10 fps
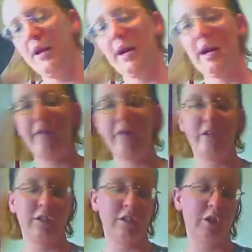and I've
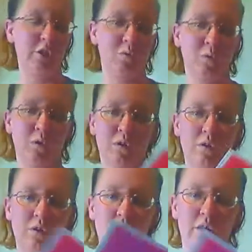actually used one
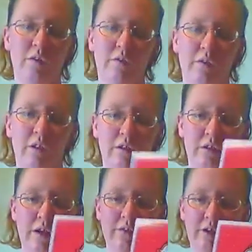of the
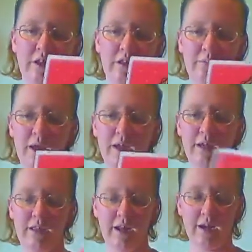of another
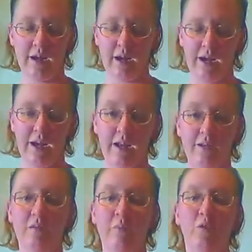packet that I got, and
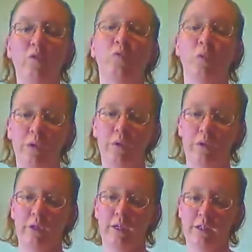it smells really
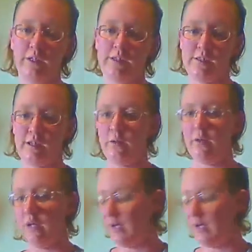really good. So,